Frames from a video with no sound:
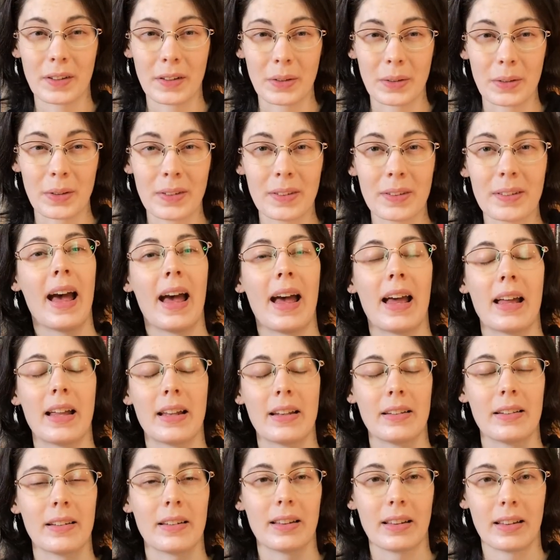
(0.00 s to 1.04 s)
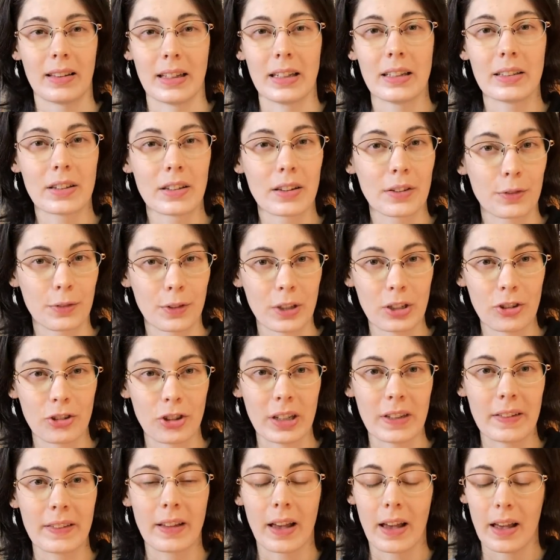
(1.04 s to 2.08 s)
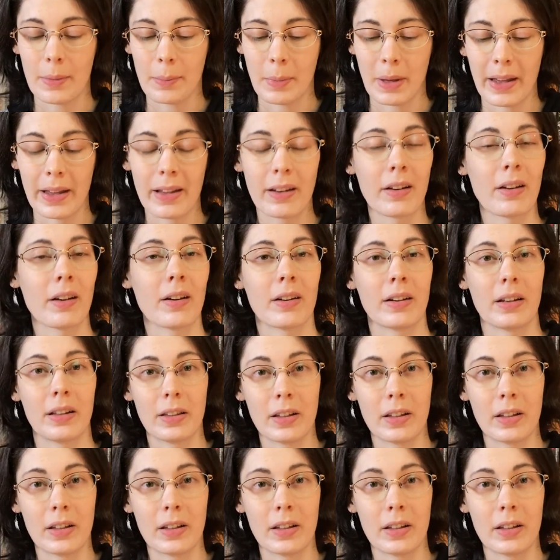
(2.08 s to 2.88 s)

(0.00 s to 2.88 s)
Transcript: used and the link to the free sheets I made are in